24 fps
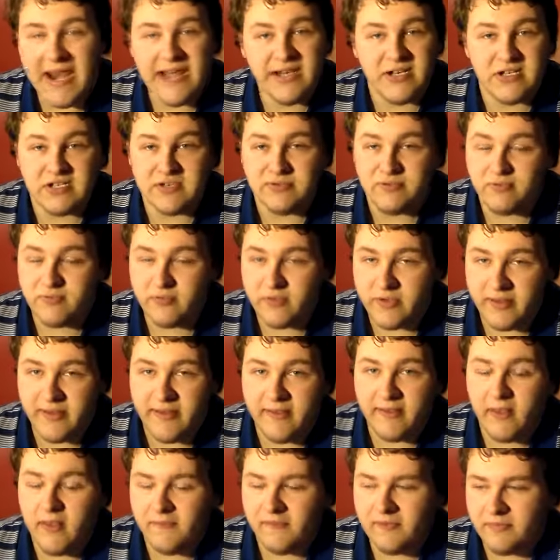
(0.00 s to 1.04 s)
I just really
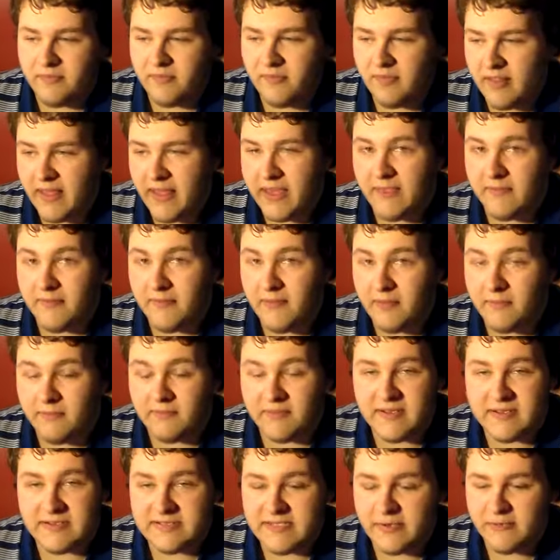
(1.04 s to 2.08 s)
loved playing them
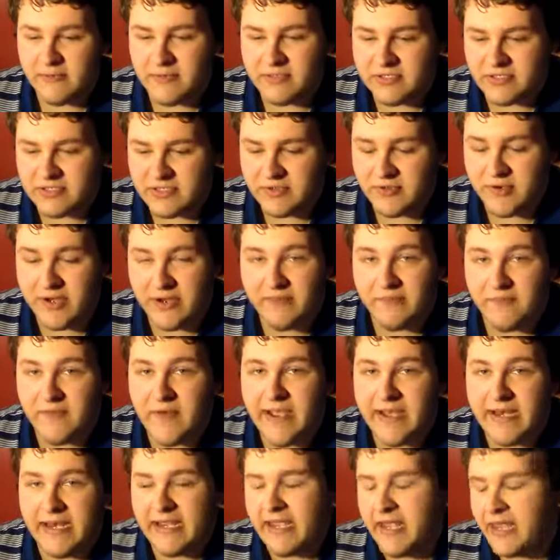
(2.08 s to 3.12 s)
because they were just great
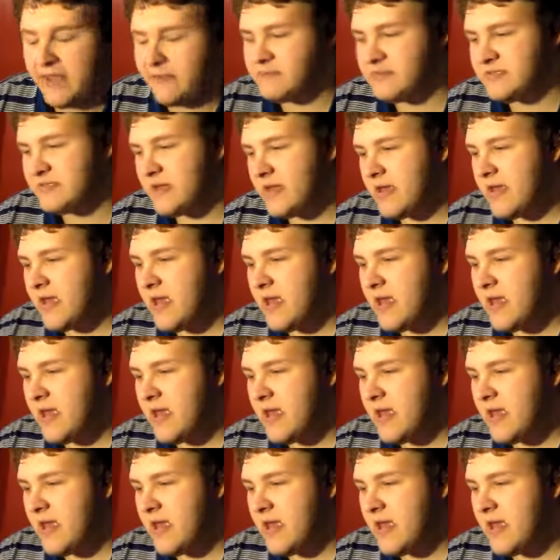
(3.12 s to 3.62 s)
fighting games.